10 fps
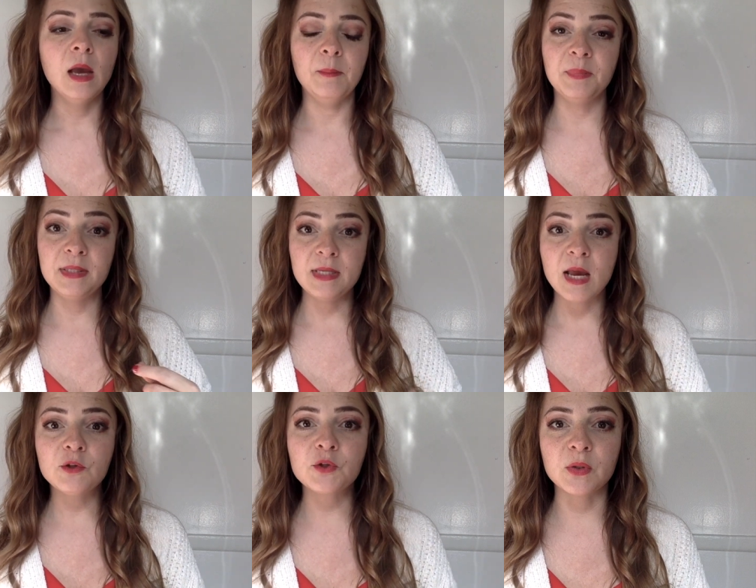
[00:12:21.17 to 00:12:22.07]
And
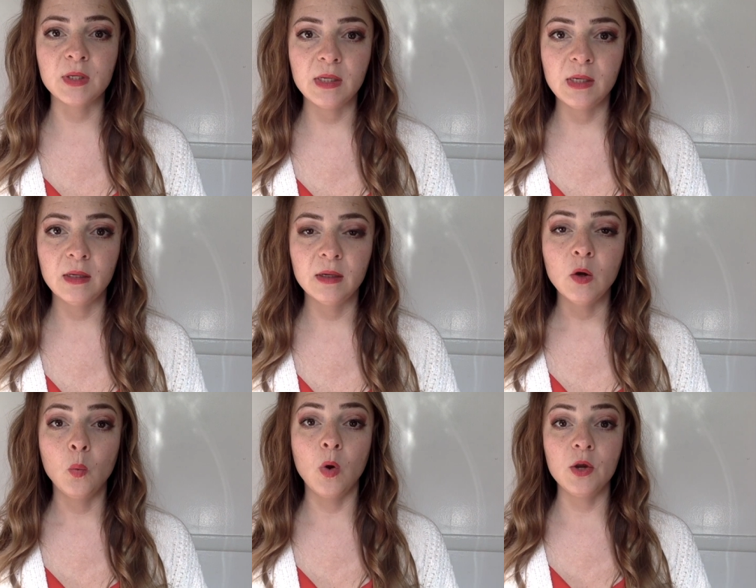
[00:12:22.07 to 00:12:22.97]
potentially,
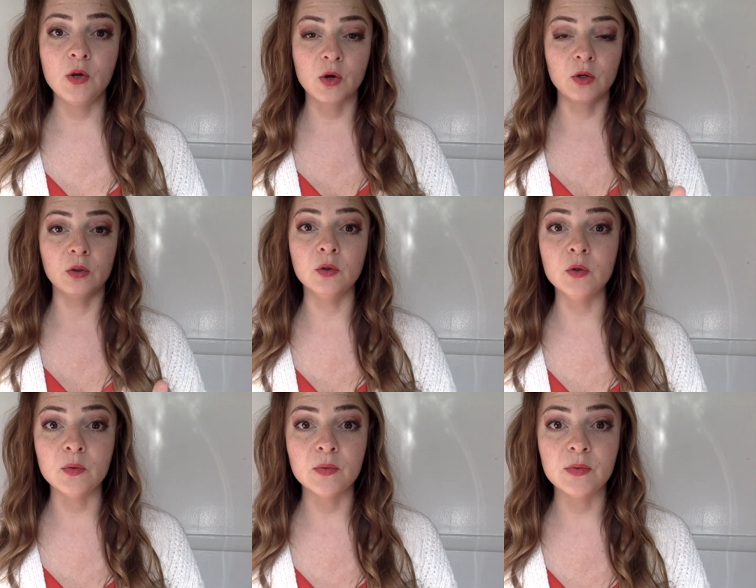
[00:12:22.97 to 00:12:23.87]
what you're going to
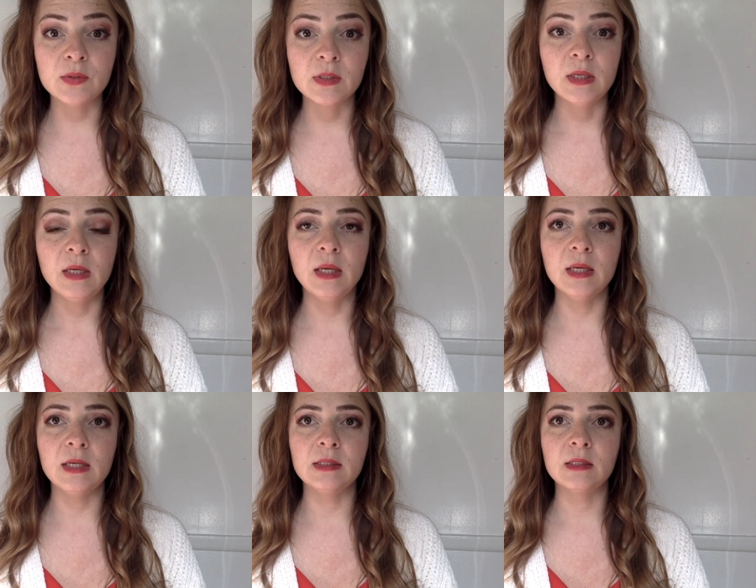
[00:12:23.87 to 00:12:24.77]
lose
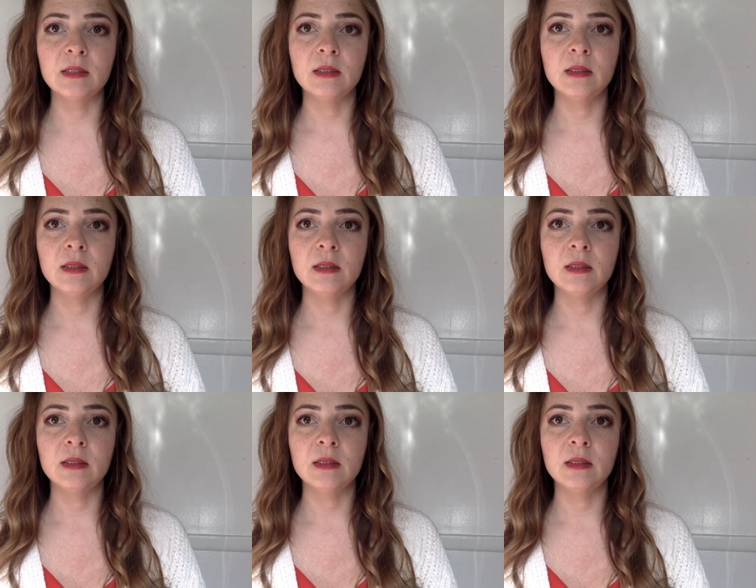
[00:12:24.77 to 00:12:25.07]
is